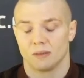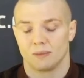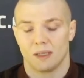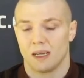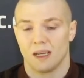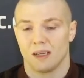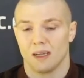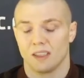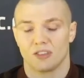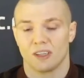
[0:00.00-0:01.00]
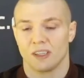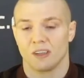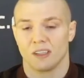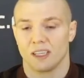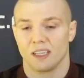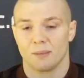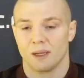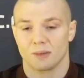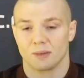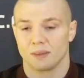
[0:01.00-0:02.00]
I train on a daily
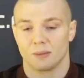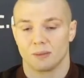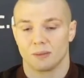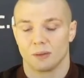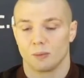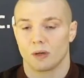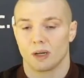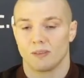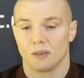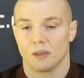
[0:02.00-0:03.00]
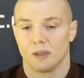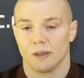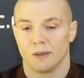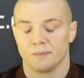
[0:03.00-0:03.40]
basis with world level